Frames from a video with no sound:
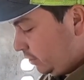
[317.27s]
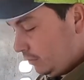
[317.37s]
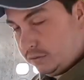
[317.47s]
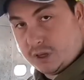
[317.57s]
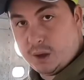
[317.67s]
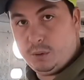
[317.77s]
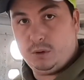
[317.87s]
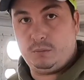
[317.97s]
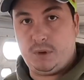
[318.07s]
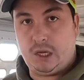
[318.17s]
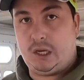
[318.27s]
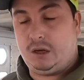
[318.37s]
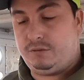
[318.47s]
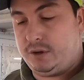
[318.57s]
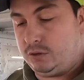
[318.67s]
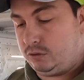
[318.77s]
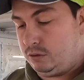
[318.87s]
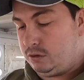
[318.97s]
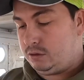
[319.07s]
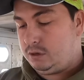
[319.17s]
to this cable and making it fail
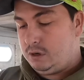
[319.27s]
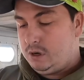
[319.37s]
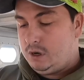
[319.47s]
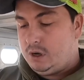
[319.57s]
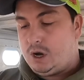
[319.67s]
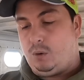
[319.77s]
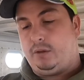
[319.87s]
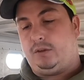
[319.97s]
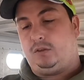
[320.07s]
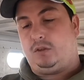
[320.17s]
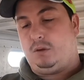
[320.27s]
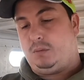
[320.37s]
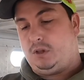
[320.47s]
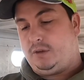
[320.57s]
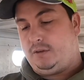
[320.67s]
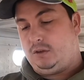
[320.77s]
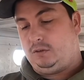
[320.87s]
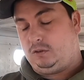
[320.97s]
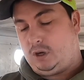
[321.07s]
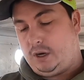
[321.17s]
sooner. I want this thimble on the
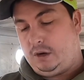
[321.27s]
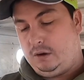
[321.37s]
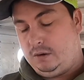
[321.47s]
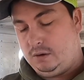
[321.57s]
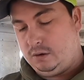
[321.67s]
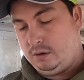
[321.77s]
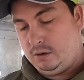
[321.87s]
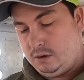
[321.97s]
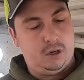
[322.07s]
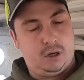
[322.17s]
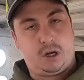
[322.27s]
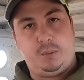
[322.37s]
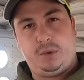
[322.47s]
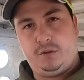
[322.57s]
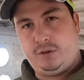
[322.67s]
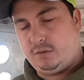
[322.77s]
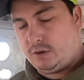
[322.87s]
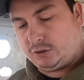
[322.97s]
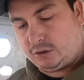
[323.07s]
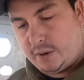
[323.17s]
inside. A couple of you have
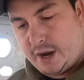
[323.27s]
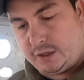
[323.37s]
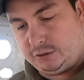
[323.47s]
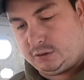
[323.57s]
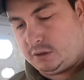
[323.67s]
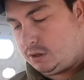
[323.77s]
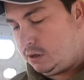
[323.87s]
also asked